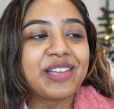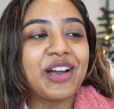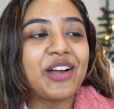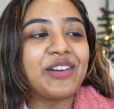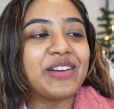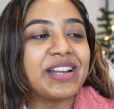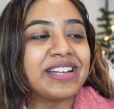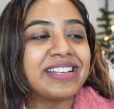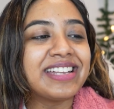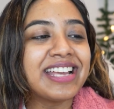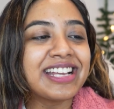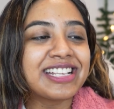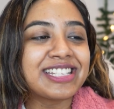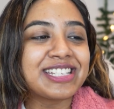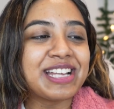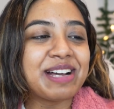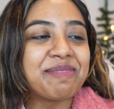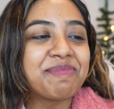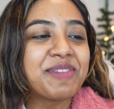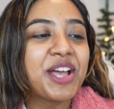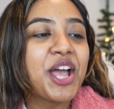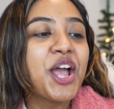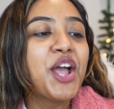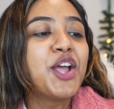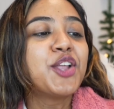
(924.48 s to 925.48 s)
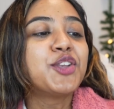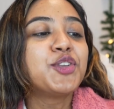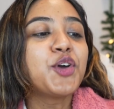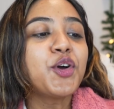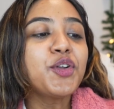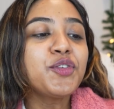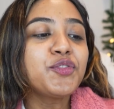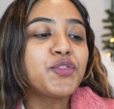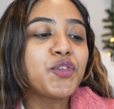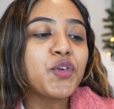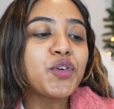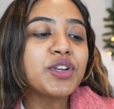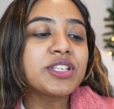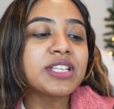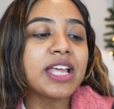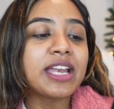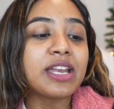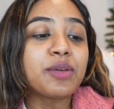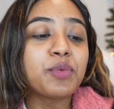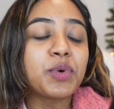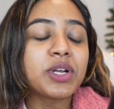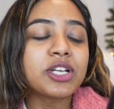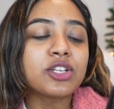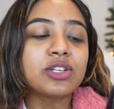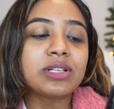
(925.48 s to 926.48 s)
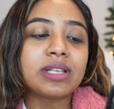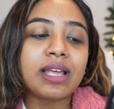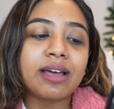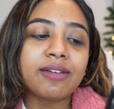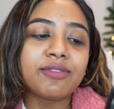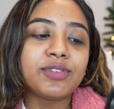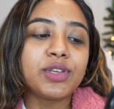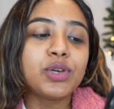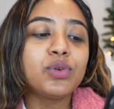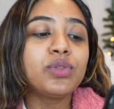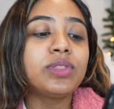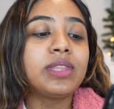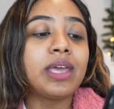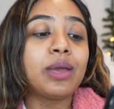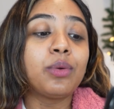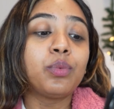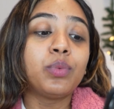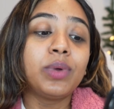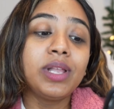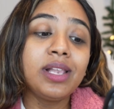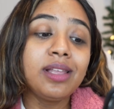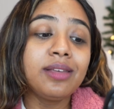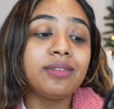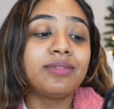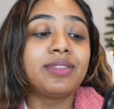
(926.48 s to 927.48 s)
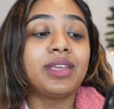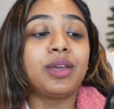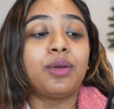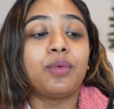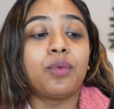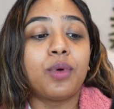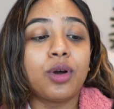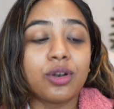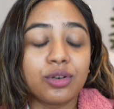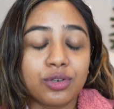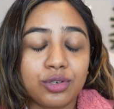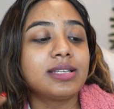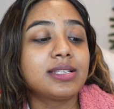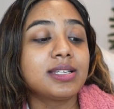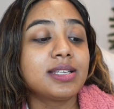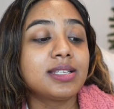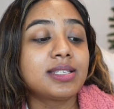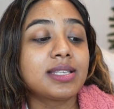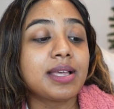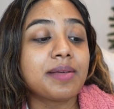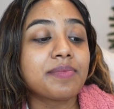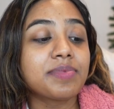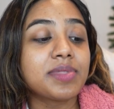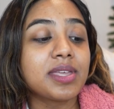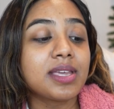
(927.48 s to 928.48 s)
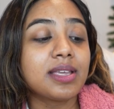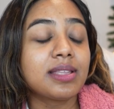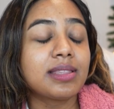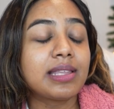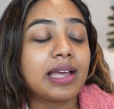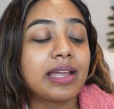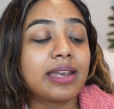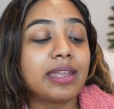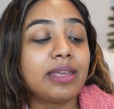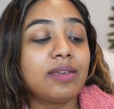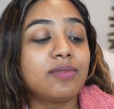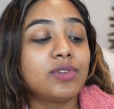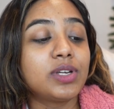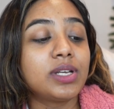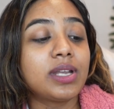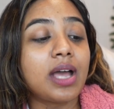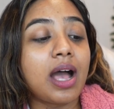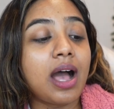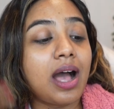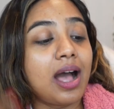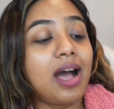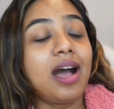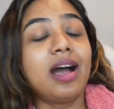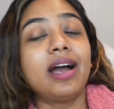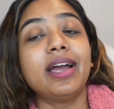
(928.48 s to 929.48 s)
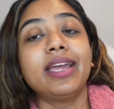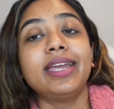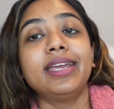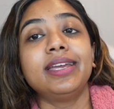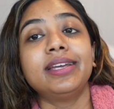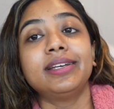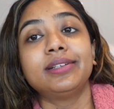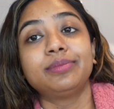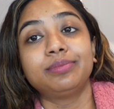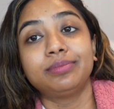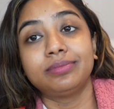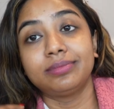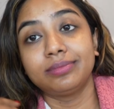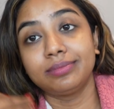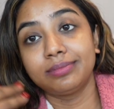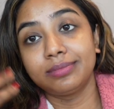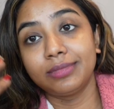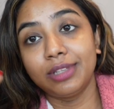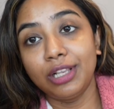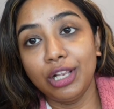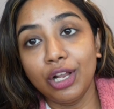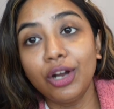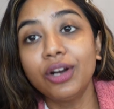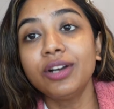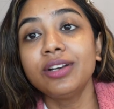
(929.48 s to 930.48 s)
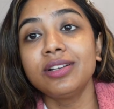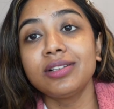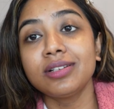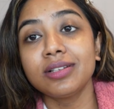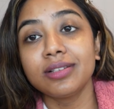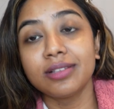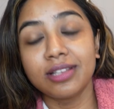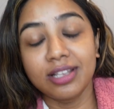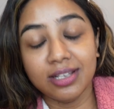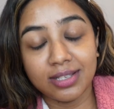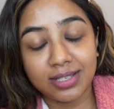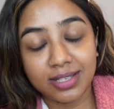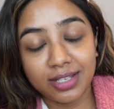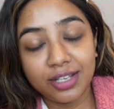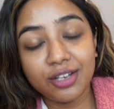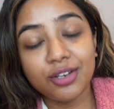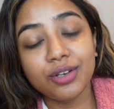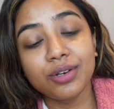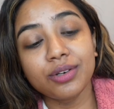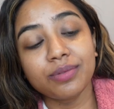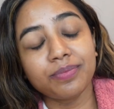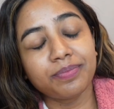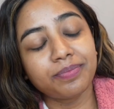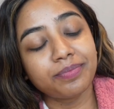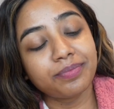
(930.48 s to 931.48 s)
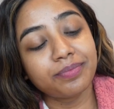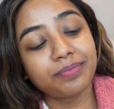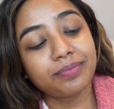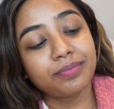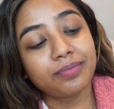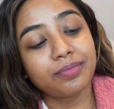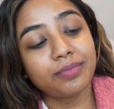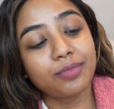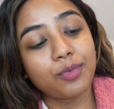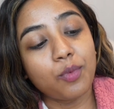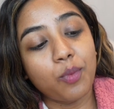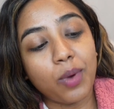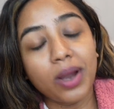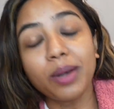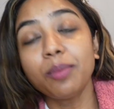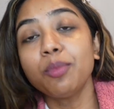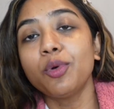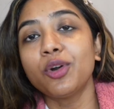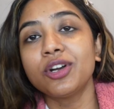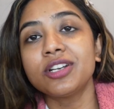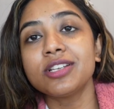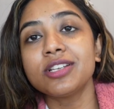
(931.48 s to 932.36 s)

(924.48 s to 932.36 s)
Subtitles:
All right, next up. Don't force anyone to love you. They will if they want. This is something that even I learned this year. One more